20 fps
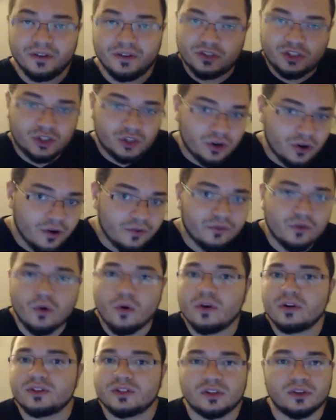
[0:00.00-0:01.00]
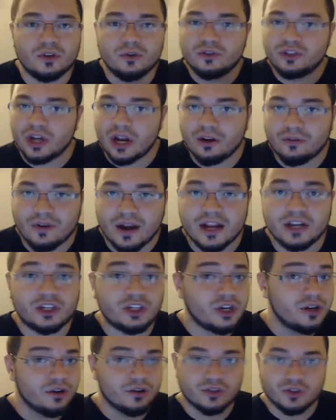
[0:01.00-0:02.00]
Sure, of course, new
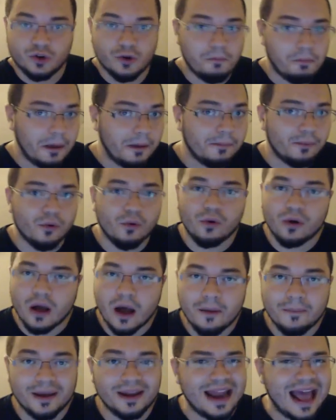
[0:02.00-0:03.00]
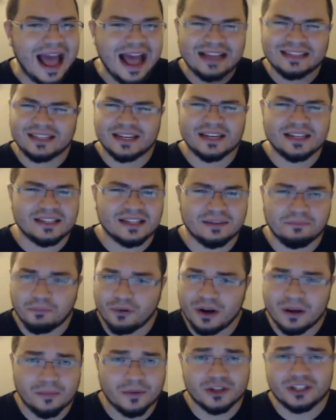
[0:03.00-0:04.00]
generation, there's new people who come in, as it is in
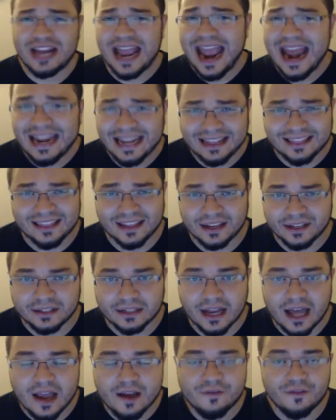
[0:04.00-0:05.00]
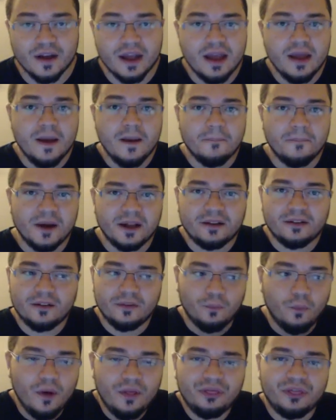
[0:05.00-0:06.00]
pretty much anything in life. But
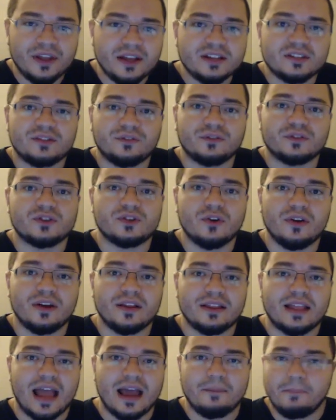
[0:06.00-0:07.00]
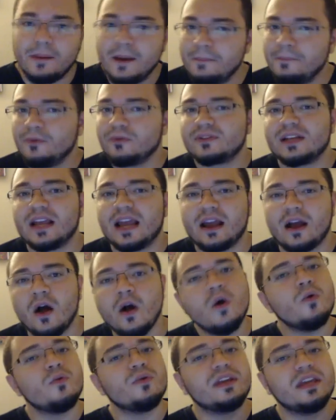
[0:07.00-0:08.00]
one thing is for certain, that people say,
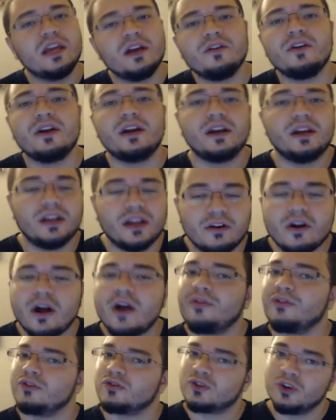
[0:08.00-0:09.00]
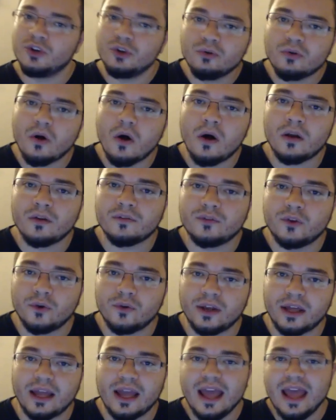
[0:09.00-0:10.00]
oh, year in and year out, there's a new Call of
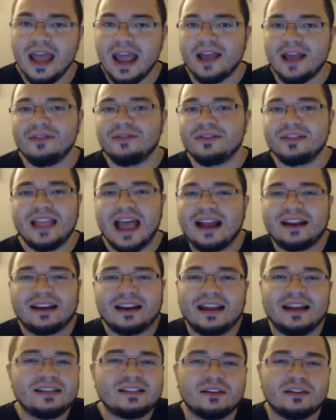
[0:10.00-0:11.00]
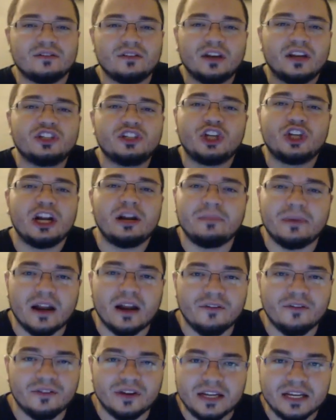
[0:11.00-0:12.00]
Duty, and that isn't
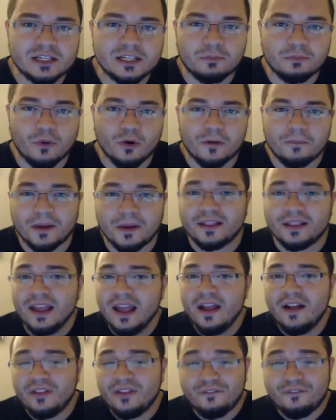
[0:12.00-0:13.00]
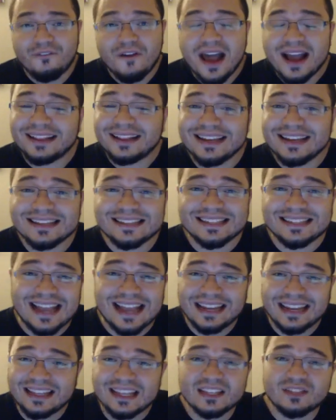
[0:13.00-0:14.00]
legitimate of an esport. But the fact is
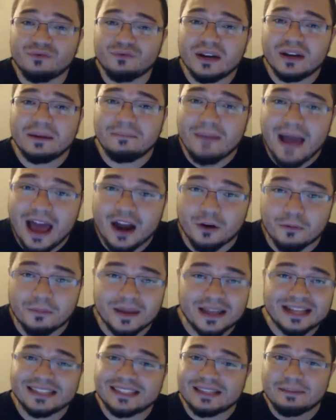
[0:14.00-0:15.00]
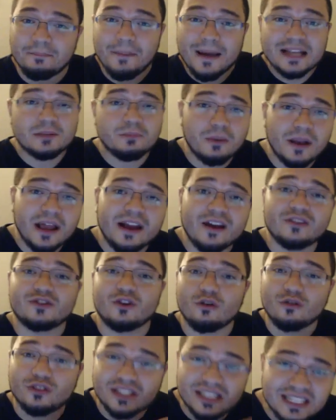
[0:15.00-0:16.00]
that it doesn't really matter, because the best players
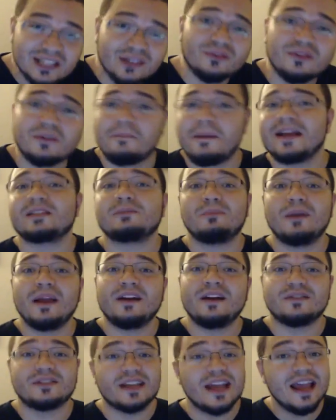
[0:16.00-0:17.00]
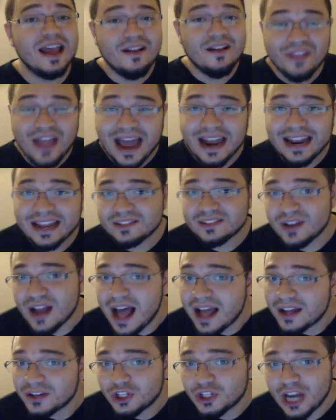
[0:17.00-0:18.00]
are still the best players. That has
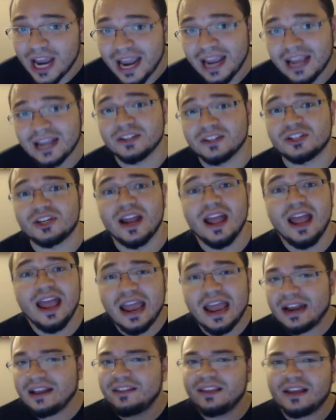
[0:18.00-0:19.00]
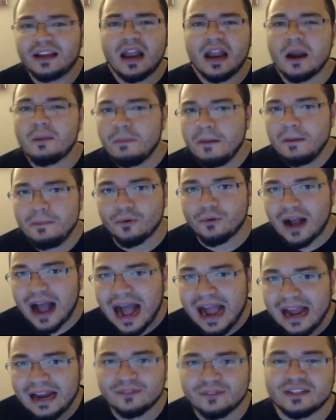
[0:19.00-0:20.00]
not changed. And I think a lot of people
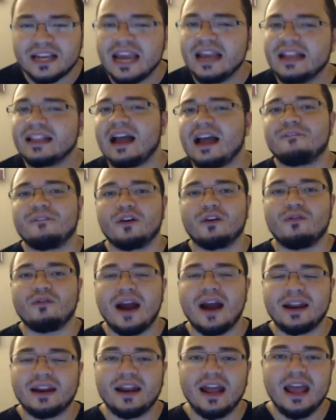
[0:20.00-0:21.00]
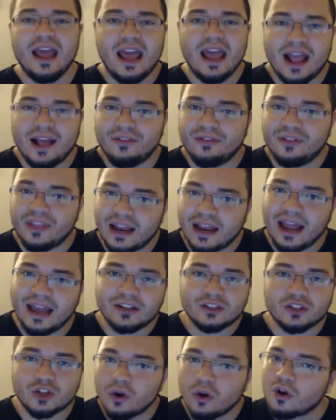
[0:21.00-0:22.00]
kind of take that for granted, and they
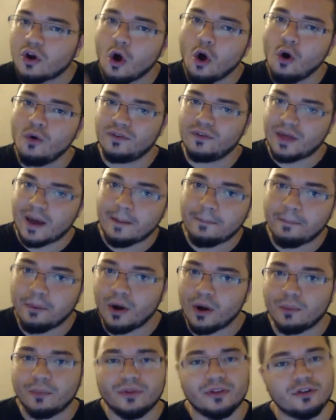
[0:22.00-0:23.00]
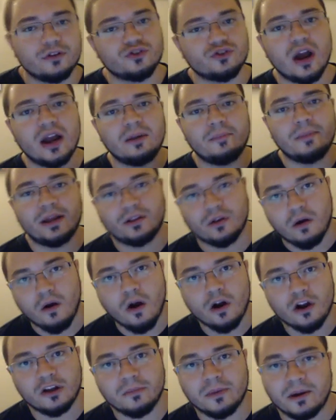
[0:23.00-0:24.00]
like to look over that point when they're trying to make their
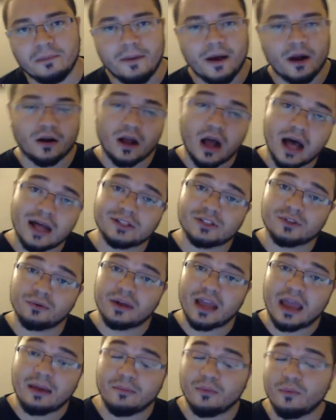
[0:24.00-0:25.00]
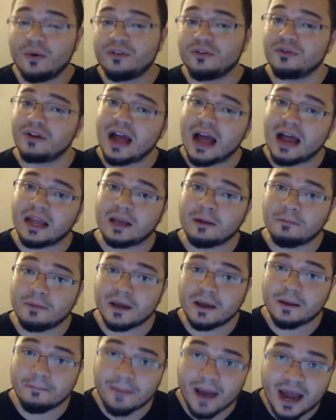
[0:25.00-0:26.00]
argument about a console game and whether or not it can
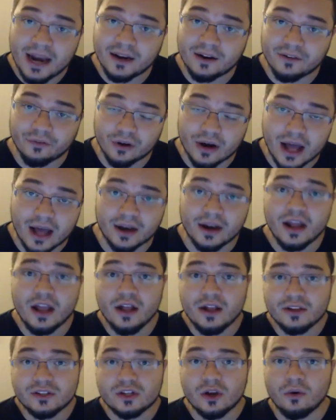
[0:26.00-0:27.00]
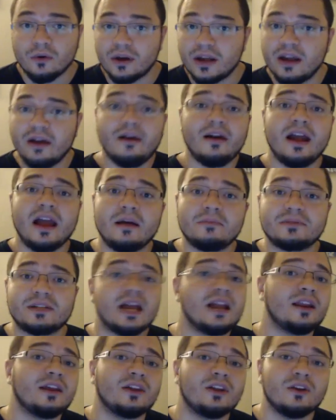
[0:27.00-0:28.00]
be competitive or not. So here I am
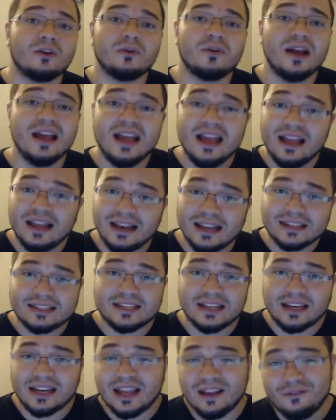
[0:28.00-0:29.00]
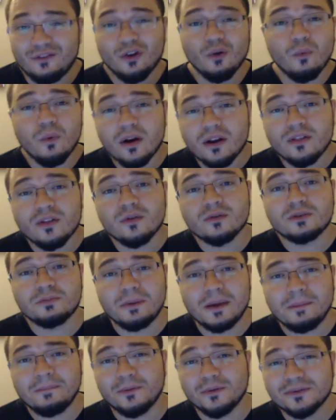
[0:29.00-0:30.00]
telling you, listen, if you're one of those
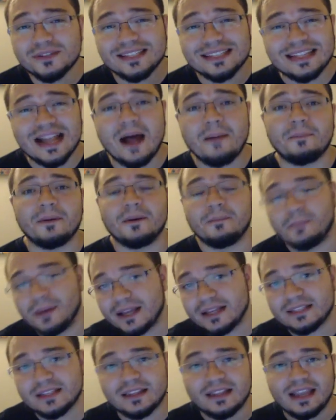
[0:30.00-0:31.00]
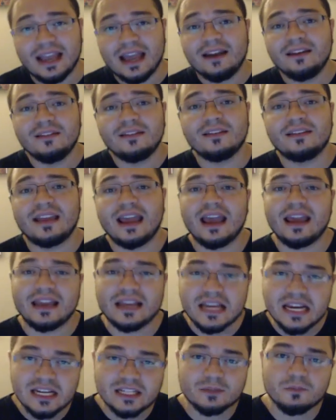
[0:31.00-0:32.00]
people, stop it, because at the end of the day,
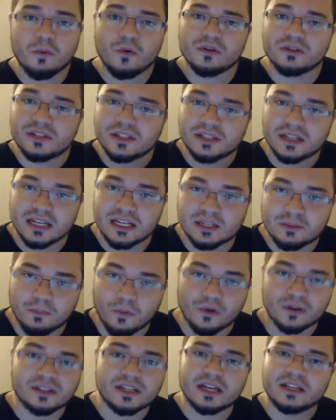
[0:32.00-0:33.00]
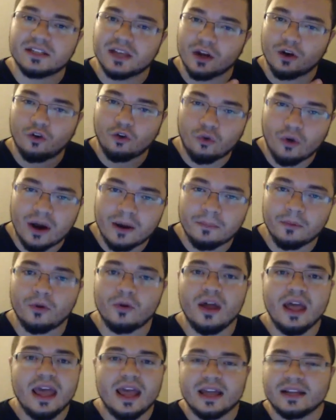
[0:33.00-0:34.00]
esports is esports. It's
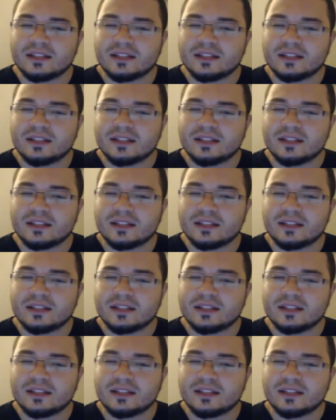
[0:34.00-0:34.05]
incredible.